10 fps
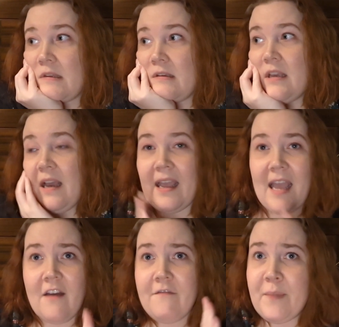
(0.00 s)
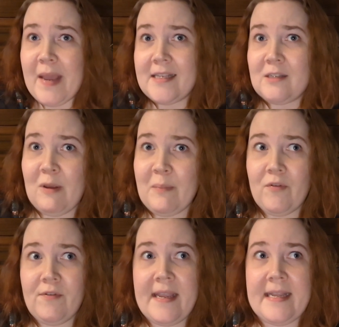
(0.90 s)
Yeah, I have past WIP
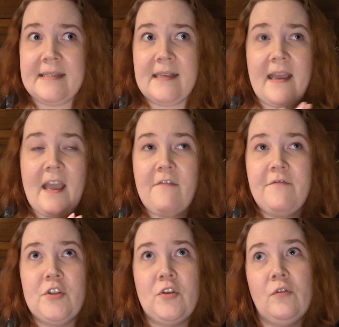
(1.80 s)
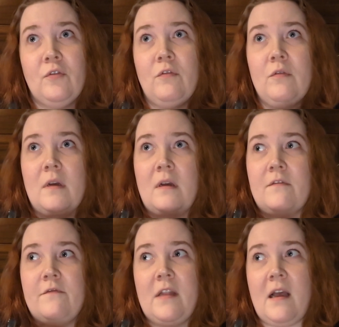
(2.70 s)
parades. I have 2
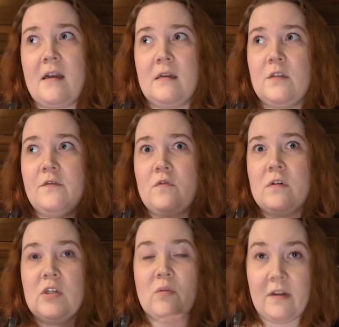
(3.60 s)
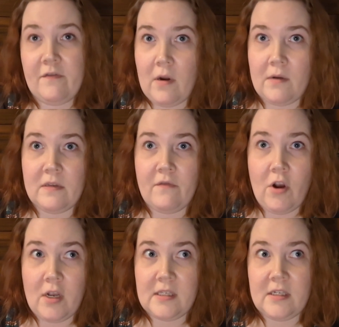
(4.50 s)
vlogs for 24 hours of
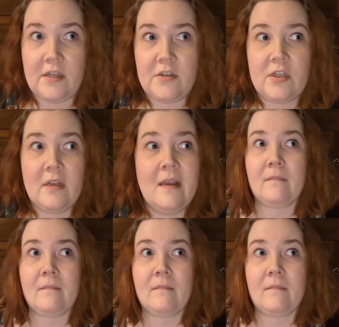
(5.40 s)
cross-stitch.